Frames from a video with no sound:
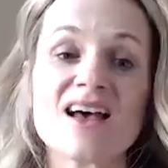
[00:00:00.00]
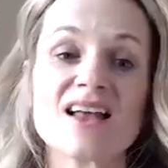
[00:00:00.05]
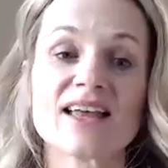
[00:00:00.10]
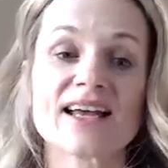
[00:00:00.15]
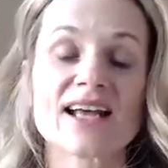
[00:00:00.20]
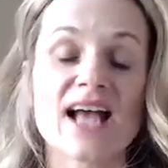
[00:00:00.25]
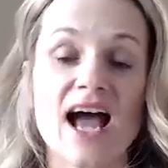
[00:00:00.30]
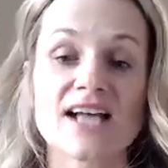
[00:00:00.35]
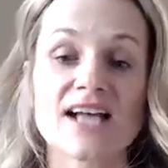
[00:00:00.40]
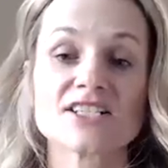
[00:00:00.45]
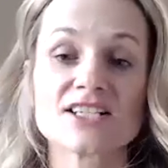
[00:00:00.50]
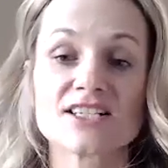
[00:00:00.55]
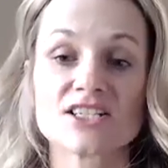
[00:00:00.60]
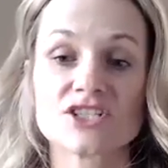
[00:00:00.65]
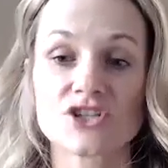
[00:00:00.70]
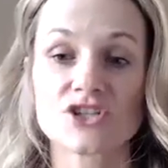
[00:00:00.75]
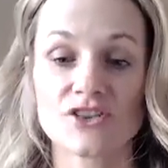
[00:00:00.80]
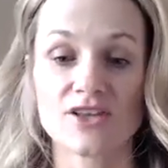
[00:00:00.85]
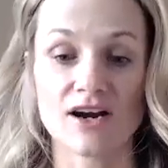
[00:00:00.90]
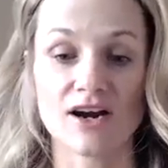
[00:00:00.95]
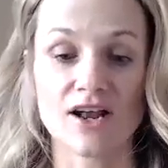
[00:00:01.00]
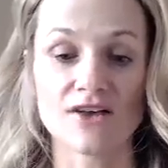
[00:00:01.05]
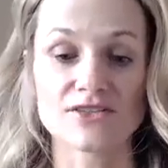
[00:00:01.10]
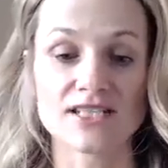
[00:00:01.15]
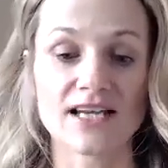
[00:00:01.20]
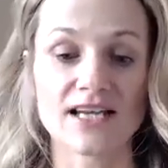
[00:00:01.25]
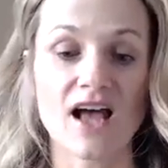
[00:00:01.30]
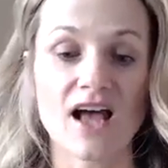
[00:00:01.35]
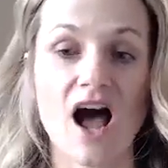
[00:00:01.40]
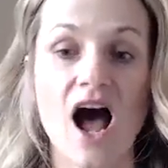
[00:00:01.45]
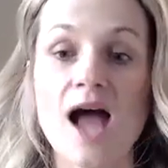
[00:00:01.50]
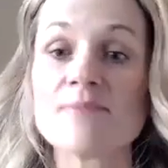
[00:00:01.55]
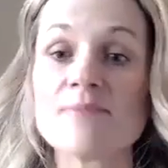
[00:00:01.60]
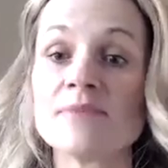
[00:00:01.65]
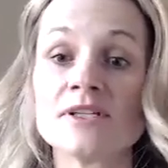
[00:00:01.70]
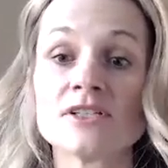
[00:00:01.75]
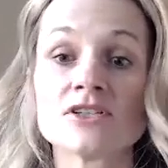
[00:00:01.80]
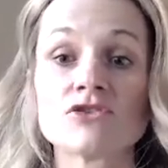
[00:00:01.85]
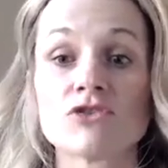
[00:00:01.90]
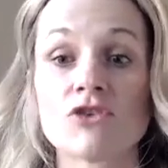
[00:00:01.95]
Like I just stood there and I was like, I'm
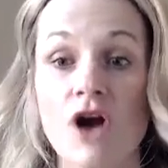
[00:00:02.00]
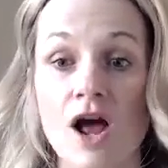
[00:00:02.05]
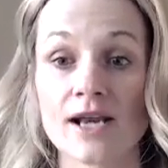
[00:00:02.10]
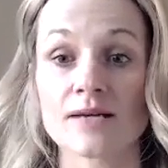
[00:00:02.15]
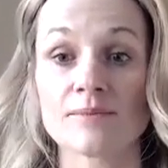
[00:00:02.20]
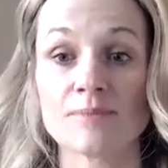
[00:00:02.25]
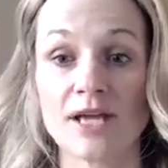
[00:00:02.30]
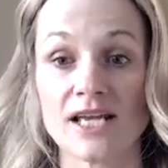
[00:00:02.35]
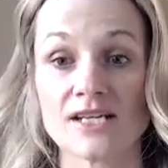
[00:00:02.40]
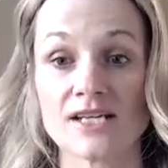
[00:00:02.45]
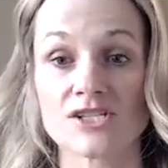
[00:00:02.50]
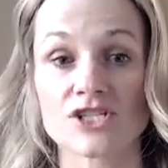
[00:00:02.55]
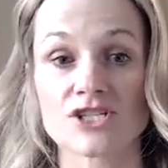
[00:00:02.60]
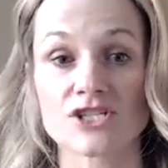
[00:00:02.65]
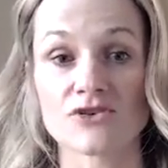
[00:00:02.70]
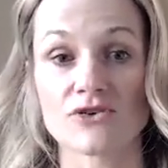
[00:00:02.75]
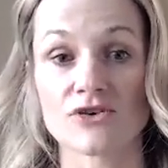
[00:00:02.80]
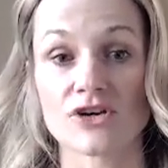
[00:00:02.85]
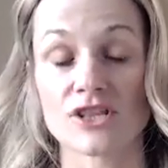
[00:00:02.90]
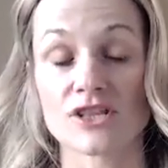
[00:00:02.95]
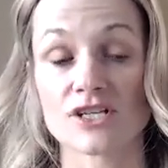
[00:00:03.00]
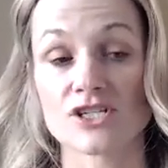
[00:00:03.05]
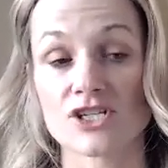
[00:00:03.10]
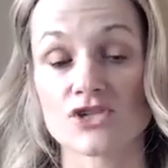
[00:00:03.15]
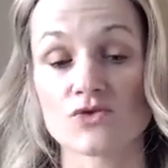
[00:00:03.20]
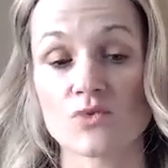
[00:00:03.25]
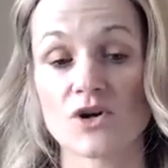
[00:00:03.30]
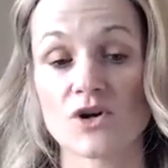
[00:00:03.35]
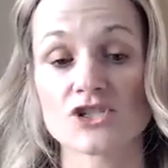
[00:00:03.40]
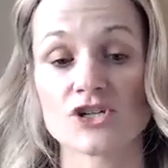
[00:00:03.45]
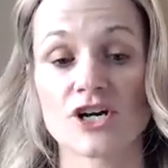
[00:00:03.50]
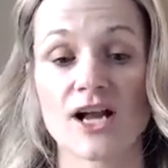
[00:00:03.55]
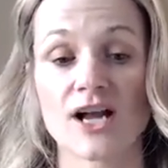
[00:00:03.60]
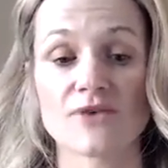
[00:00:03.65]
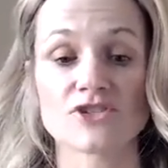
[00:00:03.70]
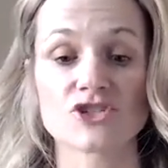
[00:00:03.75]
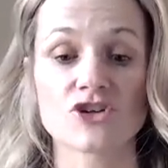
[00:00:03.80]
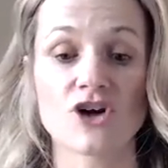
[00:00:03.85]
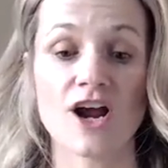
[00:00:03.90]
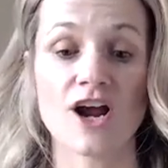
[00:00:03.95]
in chronic pain just loading the dishwasher. And I
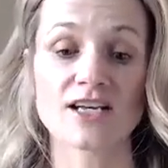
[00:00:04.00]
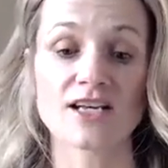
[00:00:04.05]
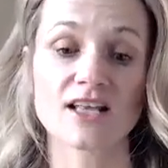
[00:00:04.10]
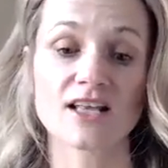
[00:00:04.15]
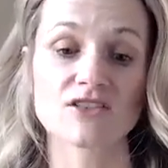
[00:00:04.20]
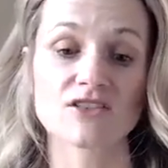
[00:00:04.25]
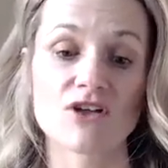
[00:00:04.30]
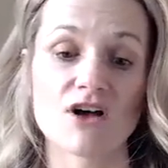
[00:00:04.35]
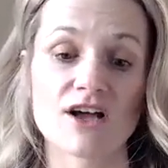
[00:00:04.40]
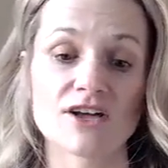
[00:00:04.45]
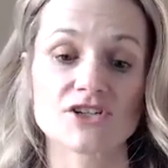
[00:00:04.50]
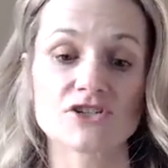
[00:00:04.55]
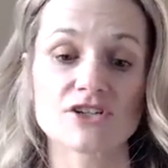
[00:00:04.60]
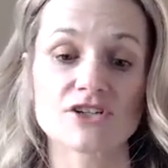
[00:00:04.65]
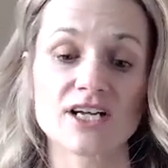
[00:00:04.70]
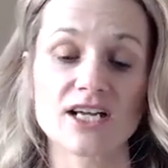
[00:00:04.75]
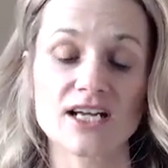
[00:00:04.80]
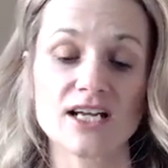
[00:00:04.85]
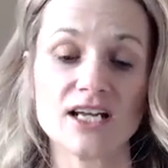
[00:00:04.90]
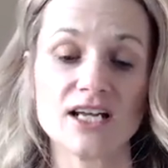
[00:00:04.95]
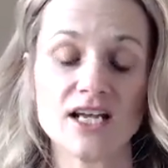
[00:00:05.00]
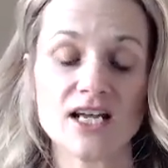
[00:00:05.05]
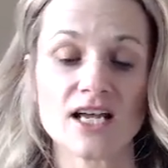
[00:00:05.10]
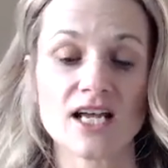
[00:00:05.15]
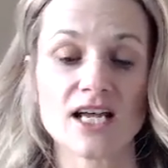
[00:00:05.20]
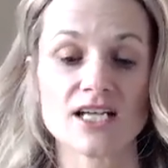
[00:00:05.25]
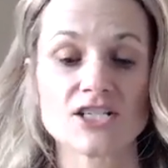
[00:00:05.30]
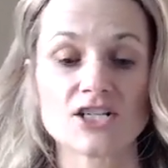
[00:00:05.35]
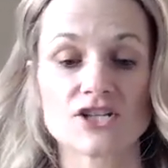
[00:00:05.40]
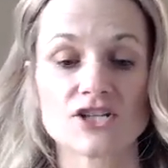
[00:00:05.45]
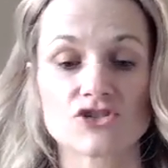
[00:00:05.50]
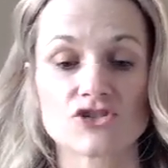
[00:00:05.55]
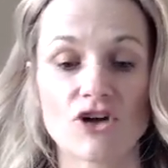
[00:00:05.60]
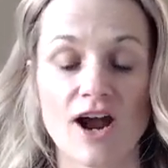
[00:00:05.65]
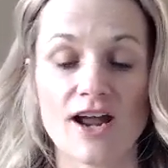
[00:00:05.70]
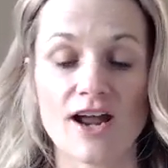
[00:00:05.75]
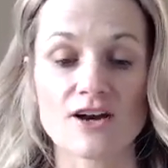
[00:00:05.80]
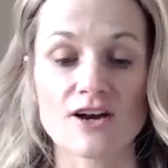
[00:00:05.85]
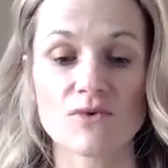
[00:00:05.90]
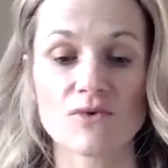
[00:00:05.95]
was trying to get laundry into the
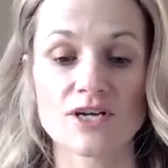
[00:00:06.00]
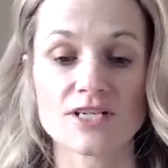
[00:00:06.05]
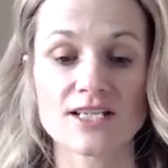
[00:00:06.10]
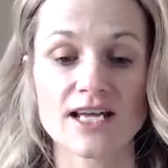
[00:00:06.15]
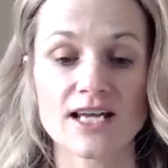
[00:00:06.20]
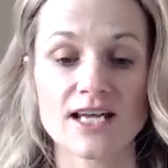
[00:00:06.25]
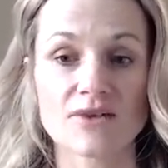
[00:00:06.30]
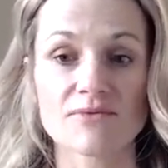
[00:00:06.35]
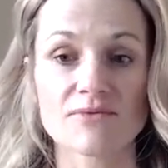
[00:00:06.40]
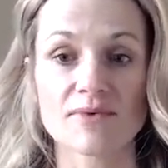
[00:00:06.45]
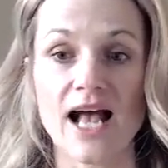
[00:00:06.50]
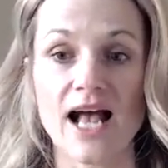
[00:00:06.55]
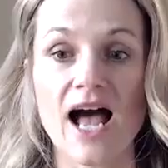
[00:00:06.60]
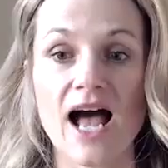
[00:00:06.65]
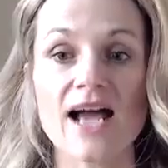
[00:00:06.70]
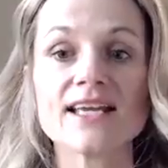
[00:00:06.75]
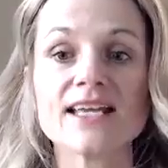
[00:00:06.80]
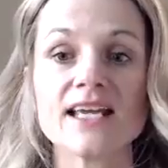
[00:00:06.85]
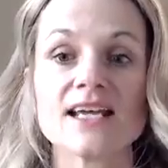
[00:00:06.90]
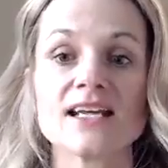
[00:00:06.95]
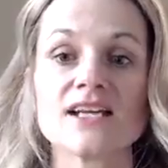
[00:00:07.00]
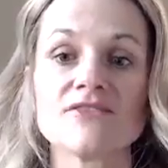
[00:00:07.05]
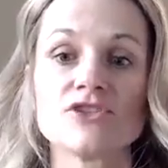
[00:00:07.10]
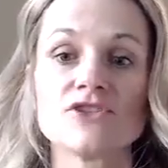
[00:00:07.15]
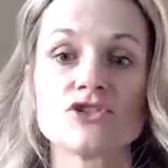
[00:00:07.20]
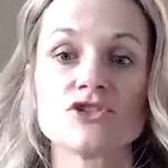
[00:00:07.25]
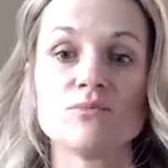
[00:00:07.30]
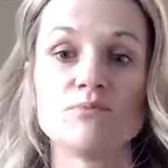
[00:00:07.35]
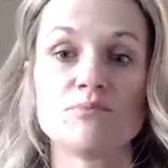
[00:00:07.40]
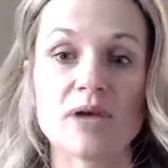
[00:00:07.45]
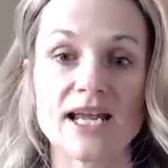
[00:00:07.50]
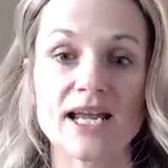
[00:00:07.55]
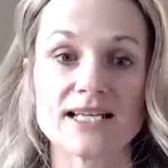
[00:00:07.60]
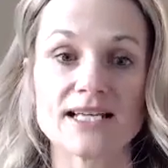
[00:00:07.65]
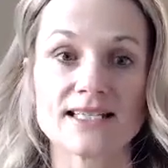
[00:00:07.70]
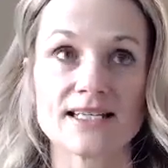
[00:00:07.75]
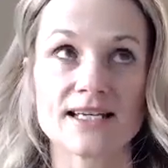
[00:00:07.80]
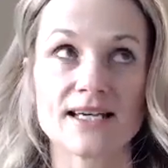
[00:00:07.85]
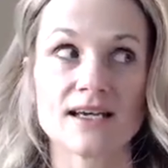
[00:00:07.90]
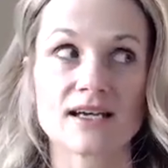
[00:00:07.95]
dryer one day. And I'm like, I can't even do
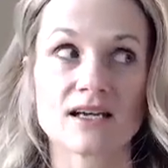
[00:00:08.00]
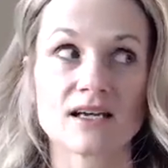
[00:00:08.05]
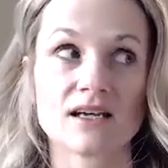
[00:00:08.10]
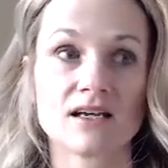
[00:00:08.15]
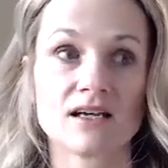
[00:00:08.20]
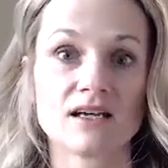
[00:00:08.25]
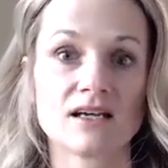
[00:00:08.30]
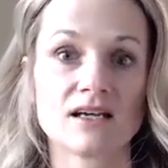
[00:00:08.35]
basic